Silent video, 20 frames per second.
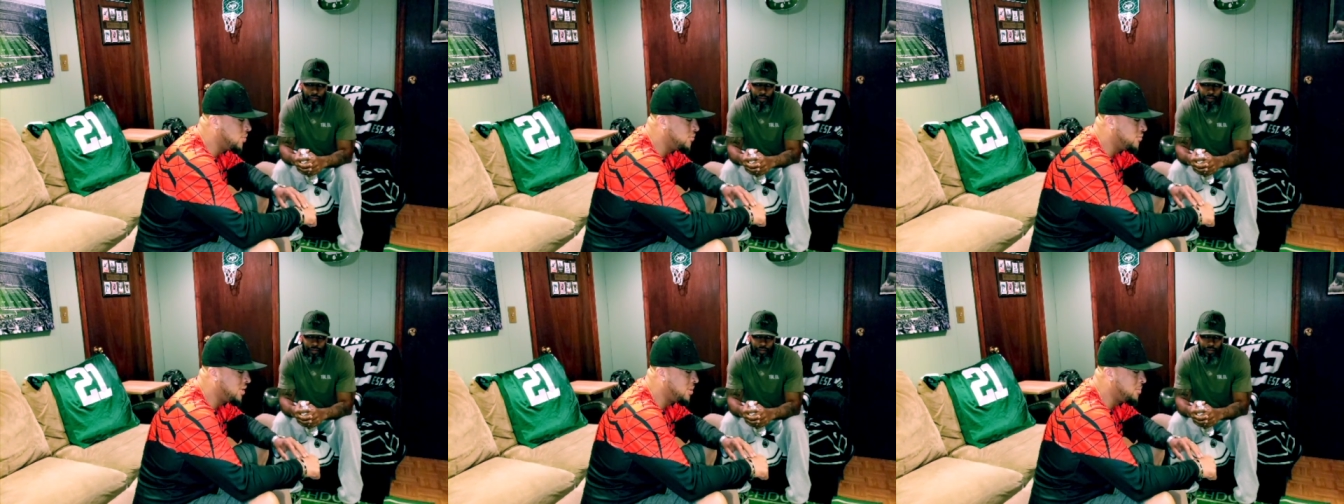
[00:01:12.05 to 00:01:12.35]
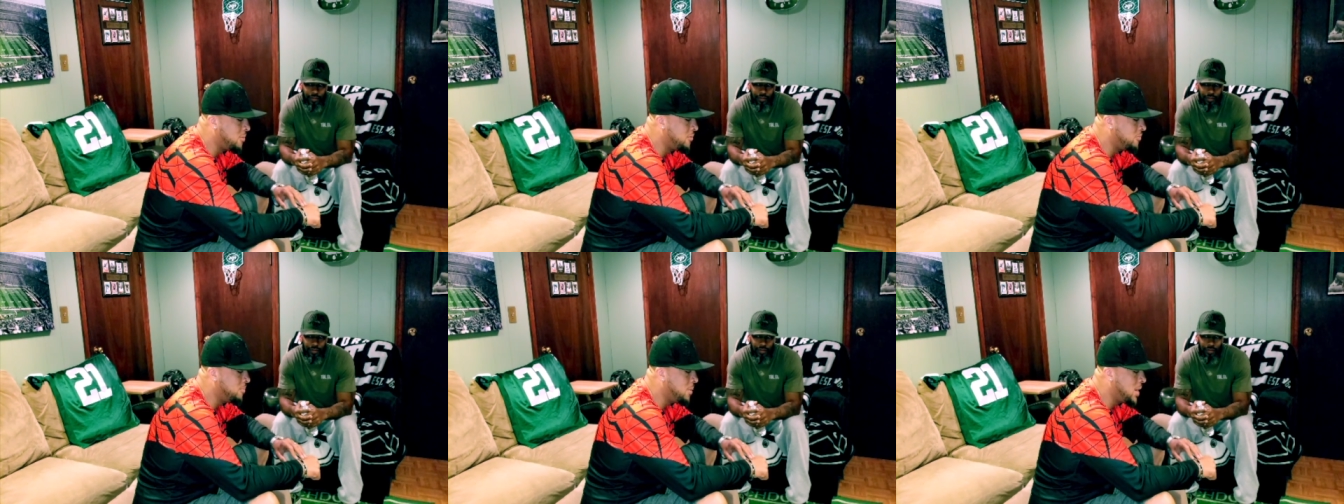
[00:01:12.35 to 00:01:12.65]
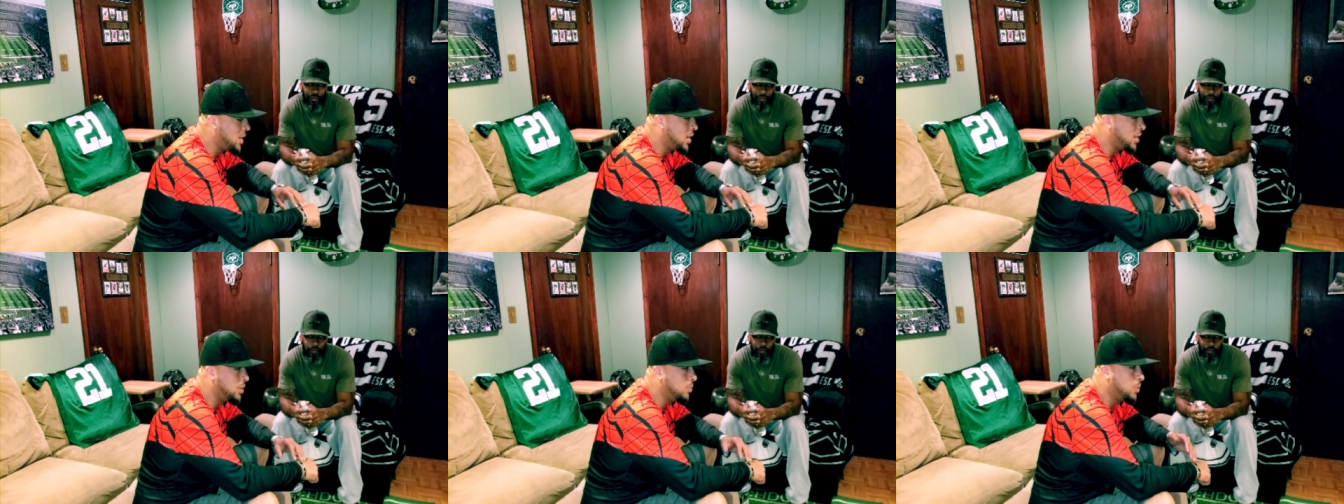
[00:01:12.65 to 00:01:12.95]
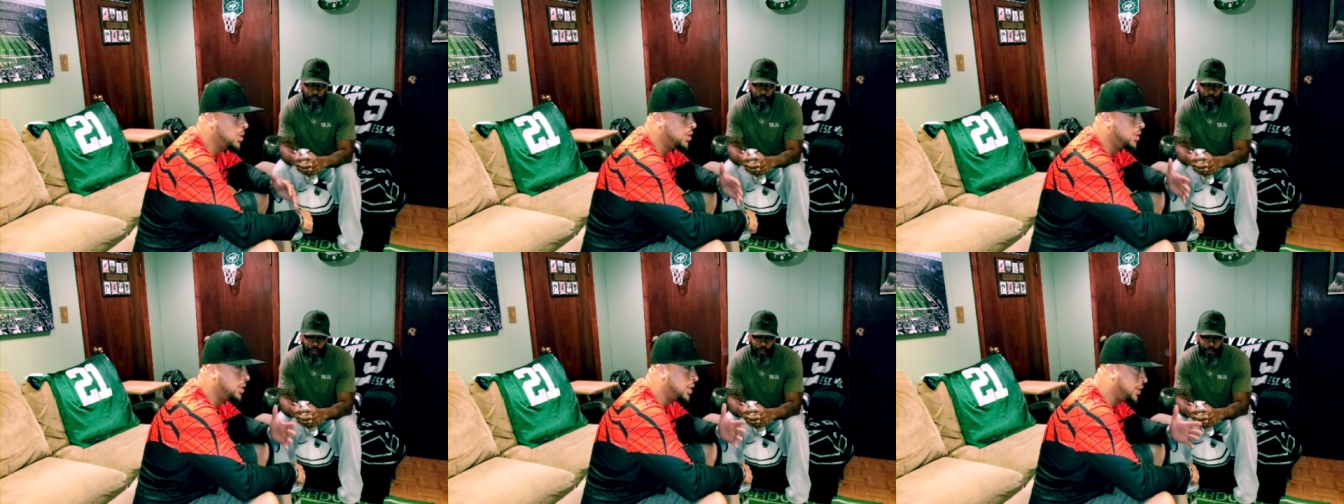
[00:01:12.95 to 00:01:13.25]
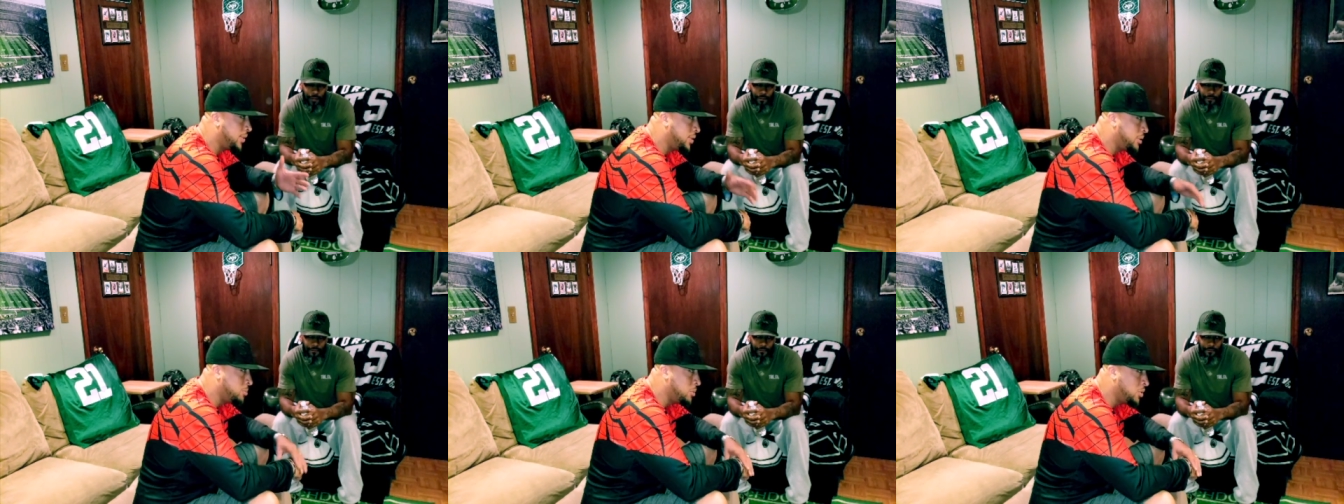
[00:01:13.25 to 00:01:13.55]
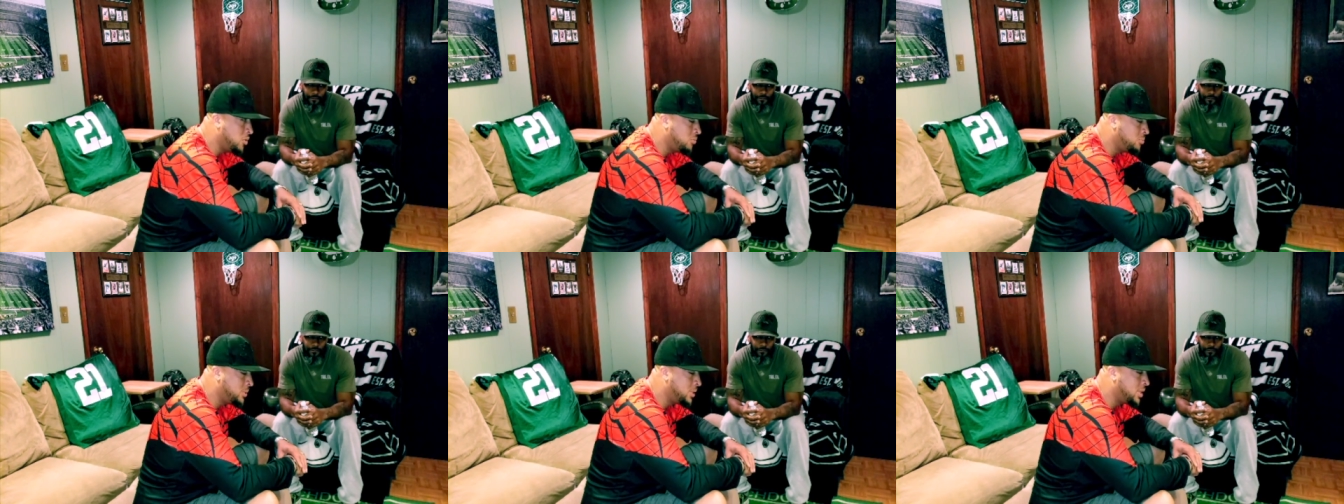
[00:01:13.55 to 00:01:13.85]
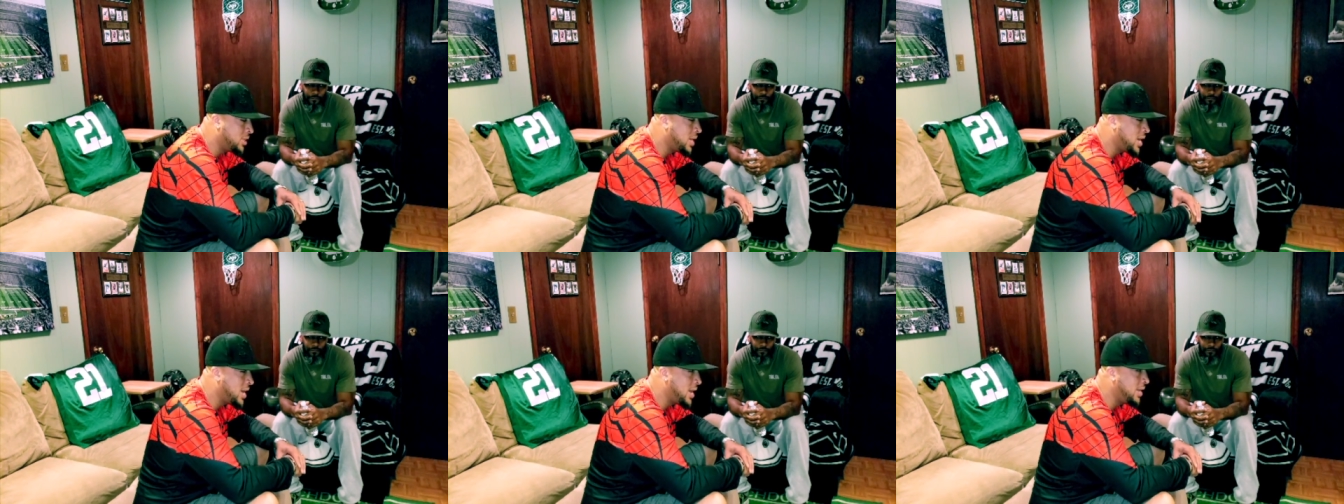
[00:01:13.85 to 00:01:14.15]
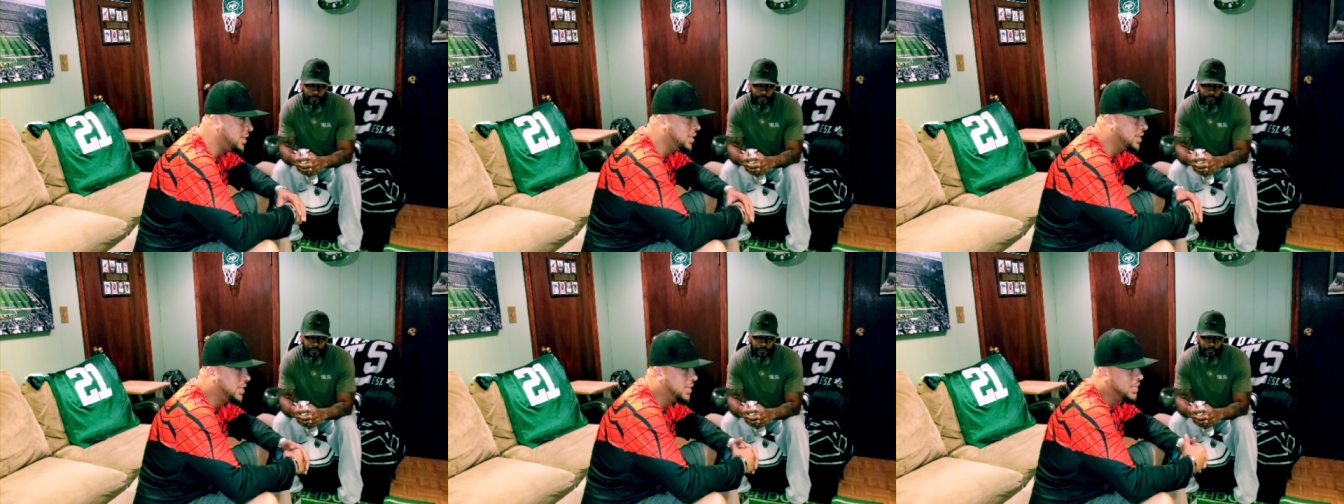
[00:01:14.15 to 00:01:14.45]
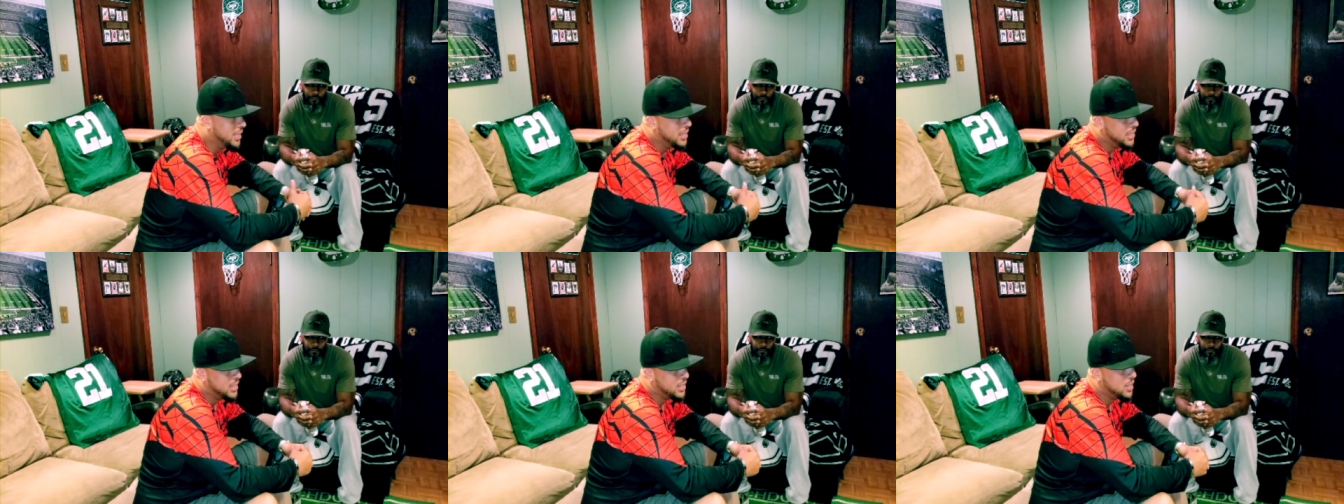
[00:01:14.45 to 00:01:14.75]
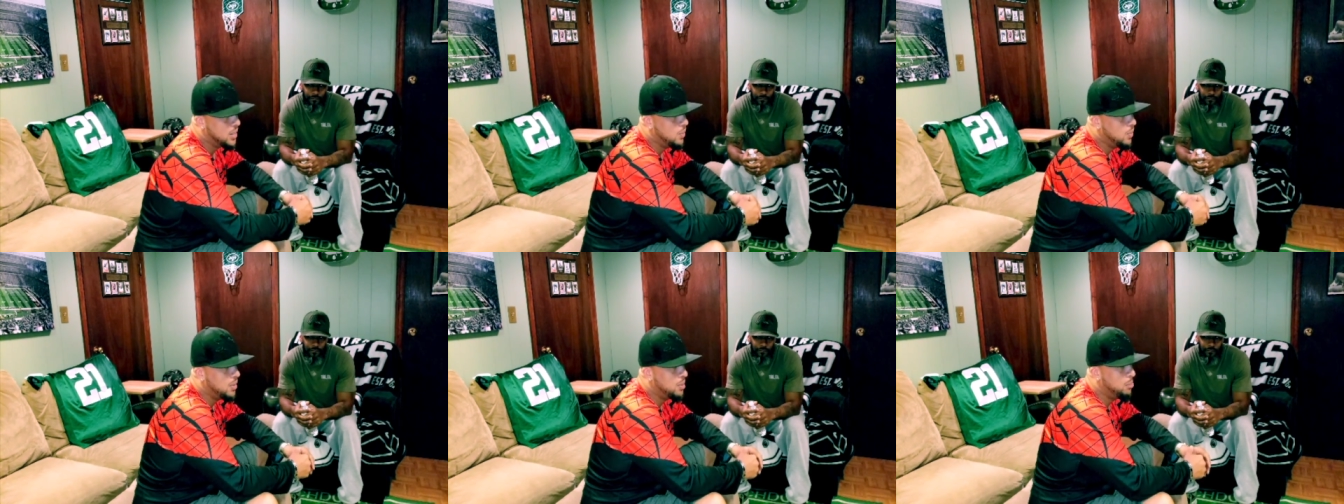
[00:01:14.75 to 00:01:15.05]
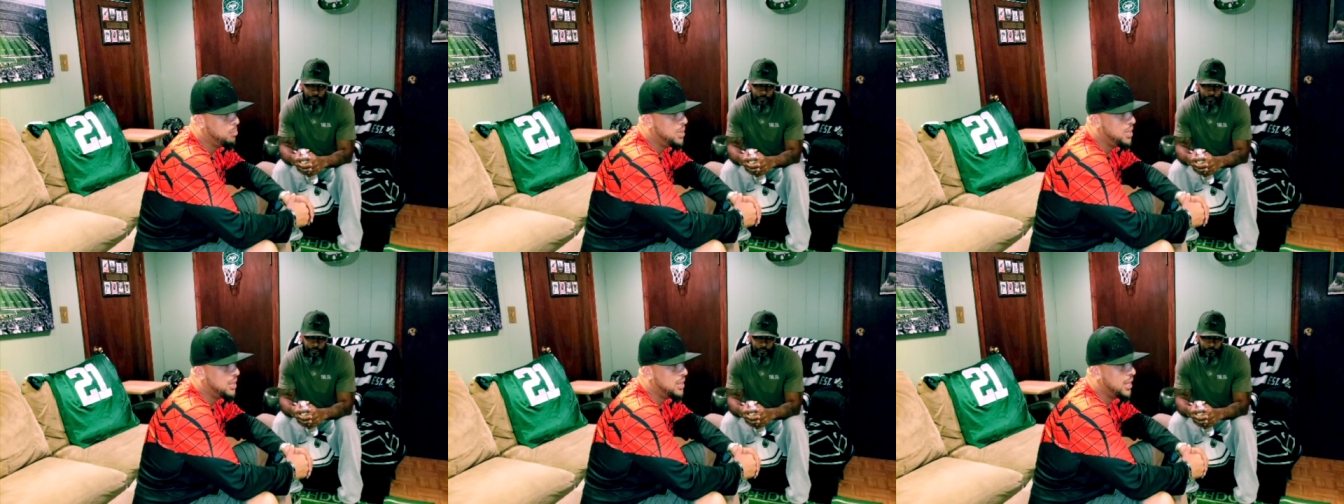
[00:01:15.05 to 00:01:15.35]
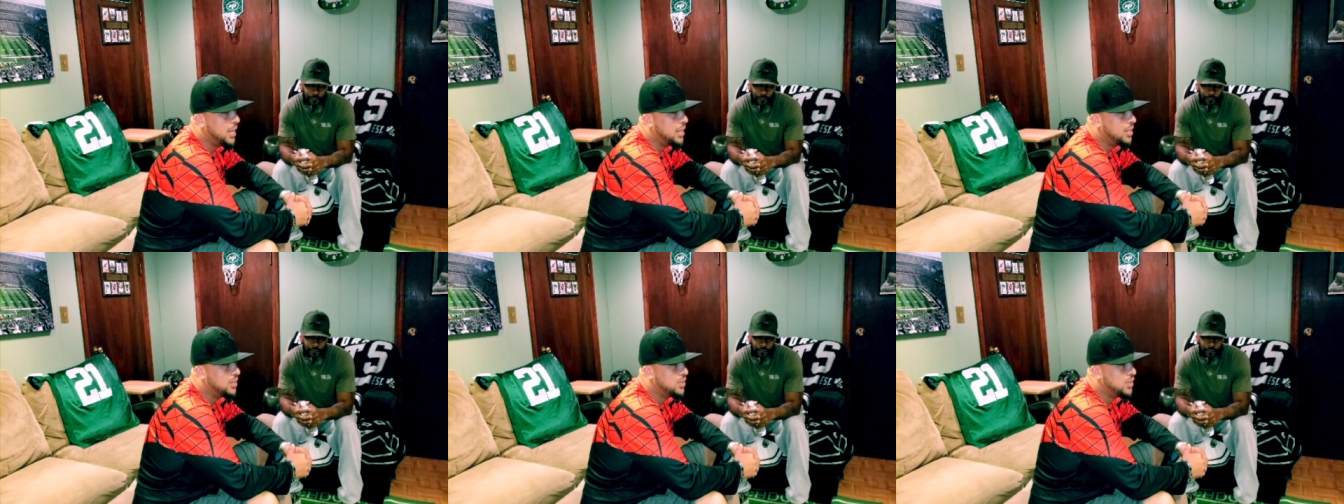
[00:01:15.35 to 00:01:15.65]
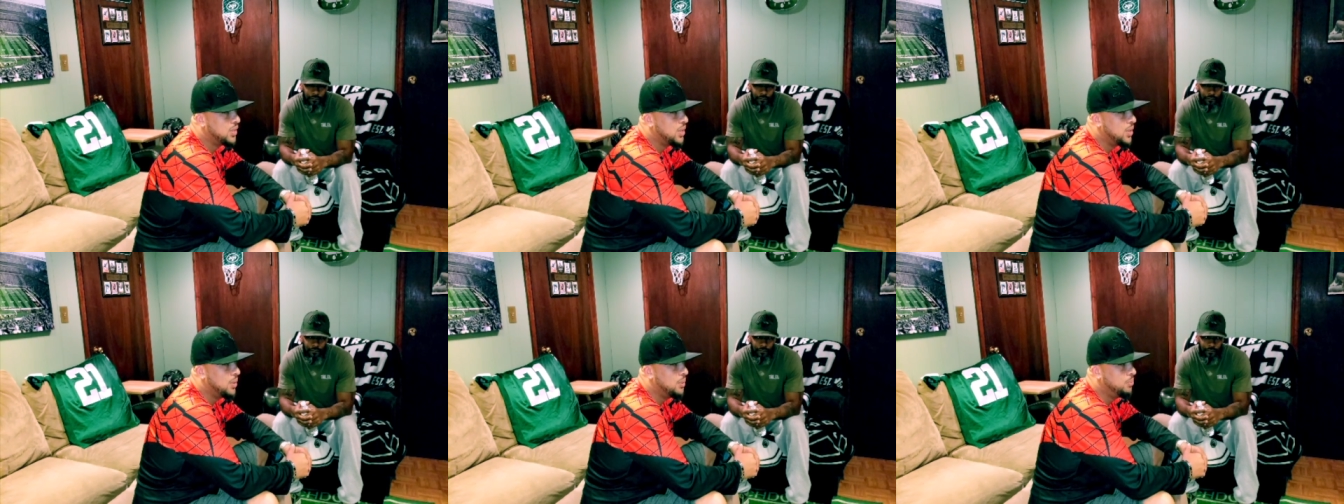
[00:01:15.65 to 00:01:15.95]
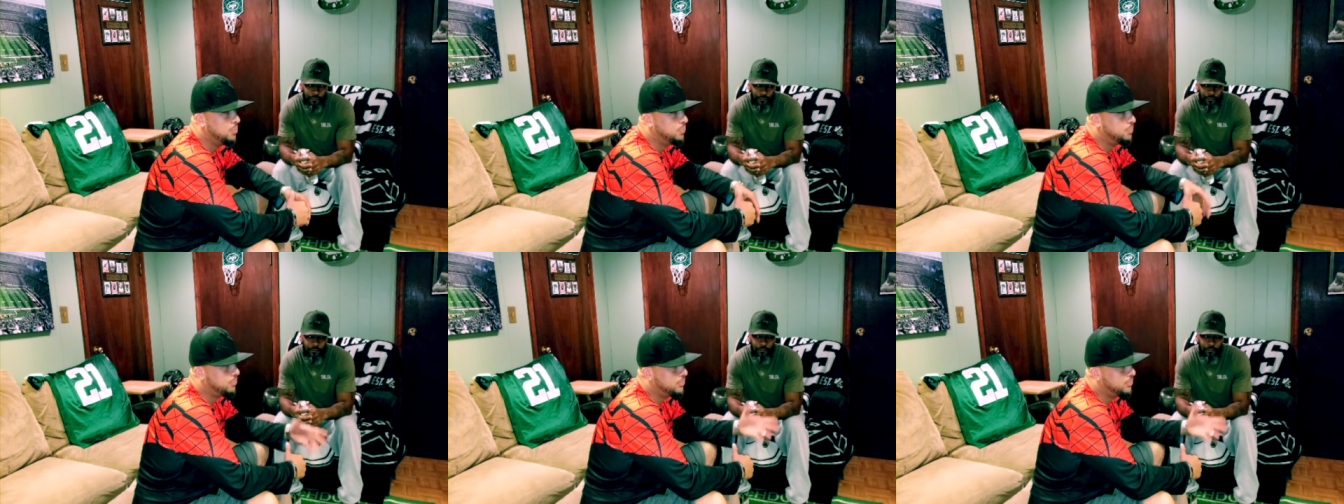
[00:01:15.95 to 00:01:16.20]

frame of mind, whether they're in the movement or not, what it be like. So,